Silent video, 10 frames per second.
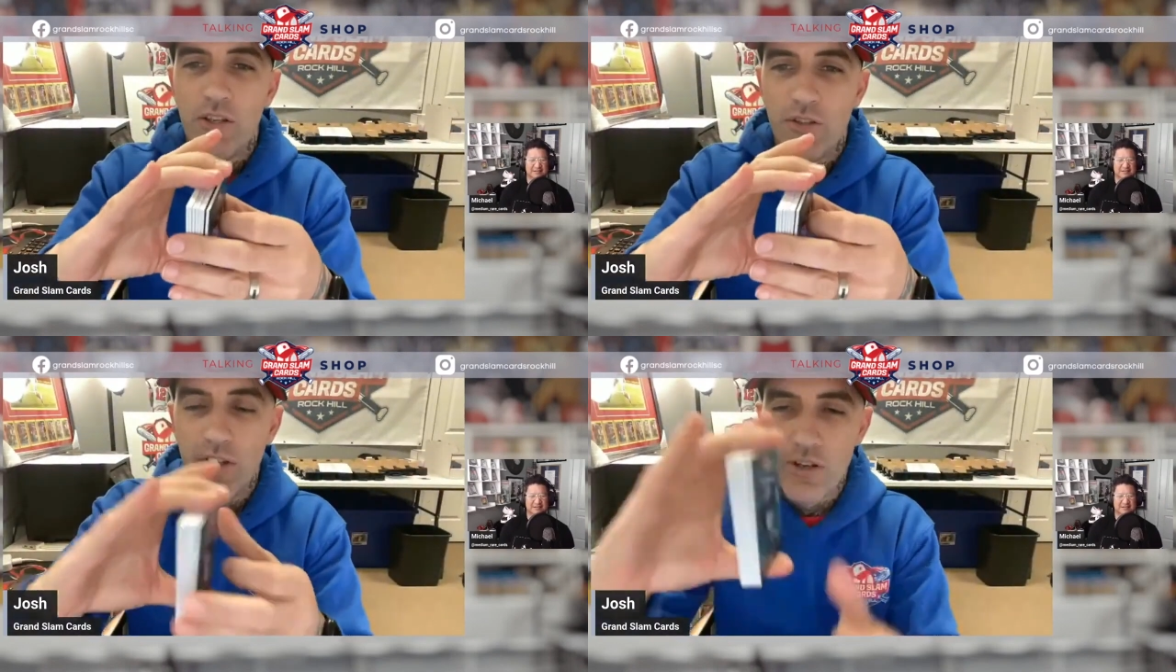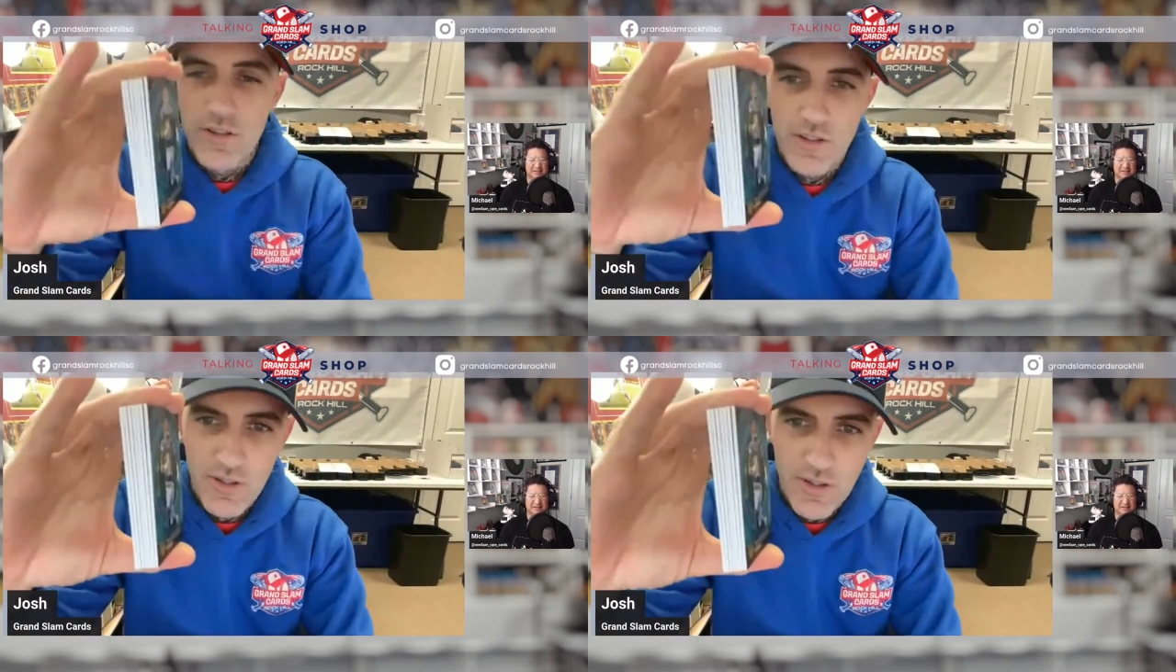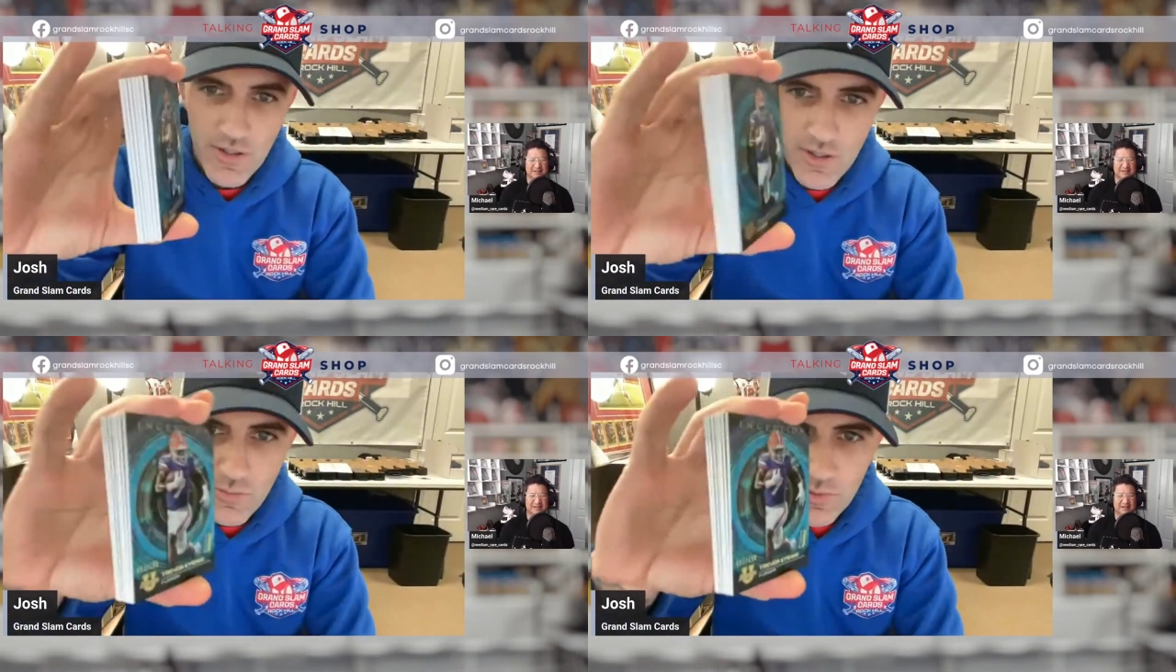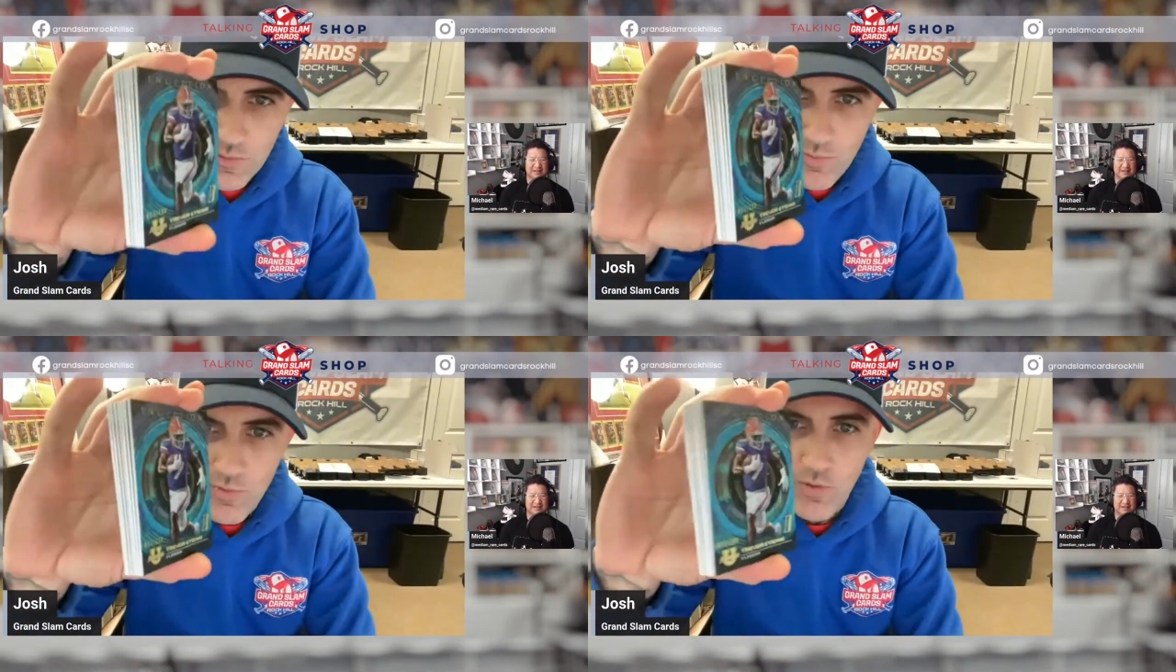So there's there's
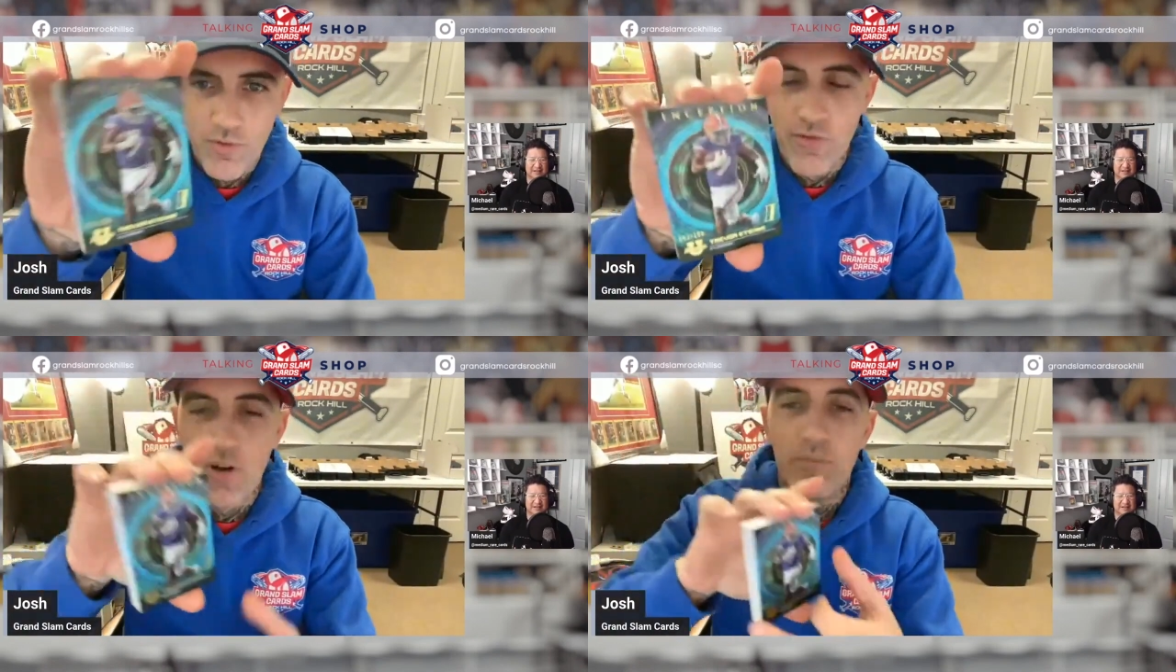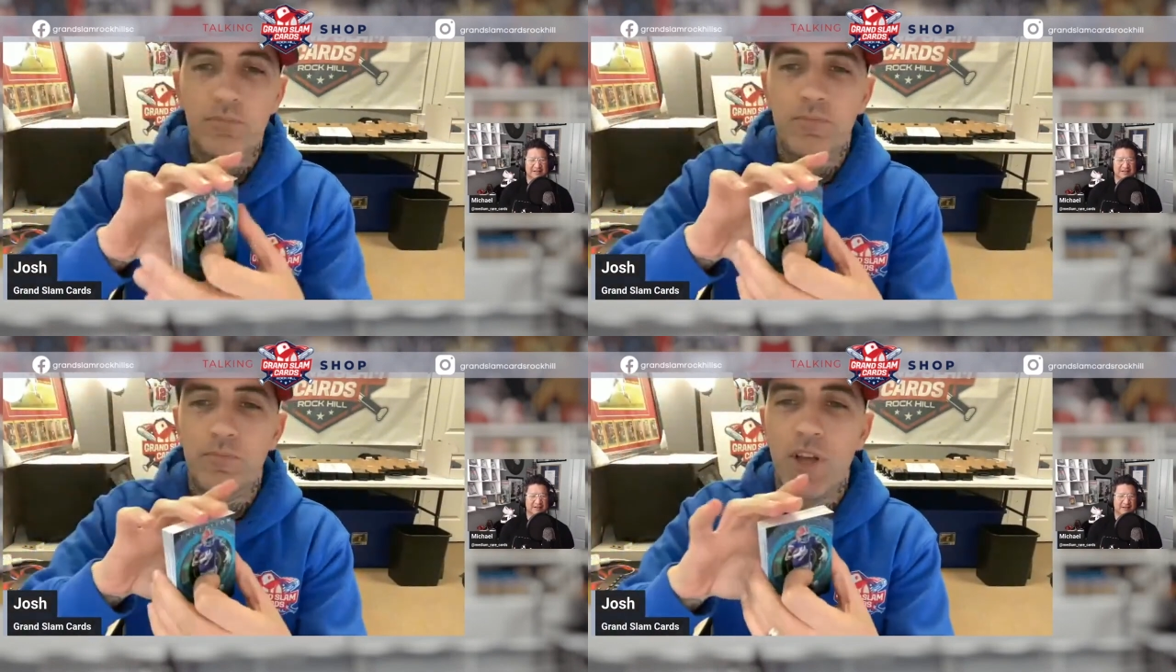what we're pulling from.